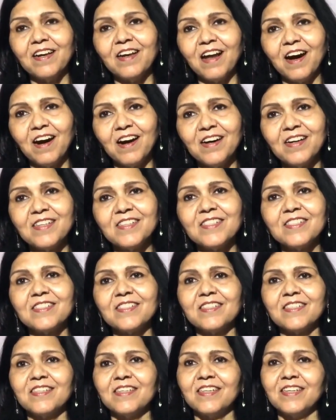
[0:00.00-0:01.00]
large
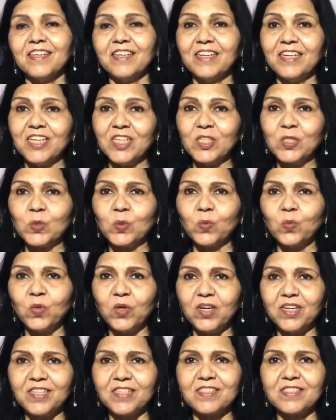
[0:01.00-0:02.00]
in his
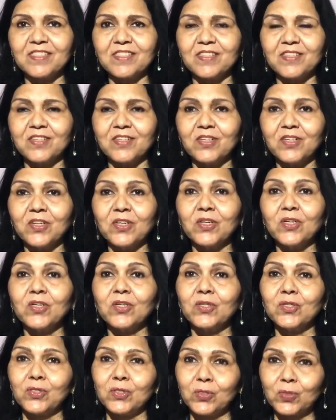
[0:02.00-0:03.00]
works.
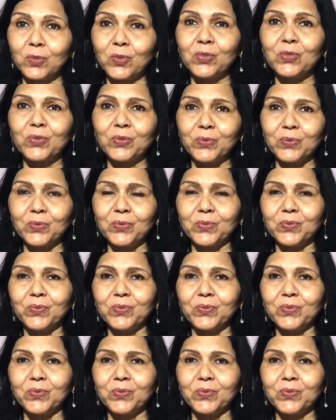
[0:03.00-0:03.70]
So true.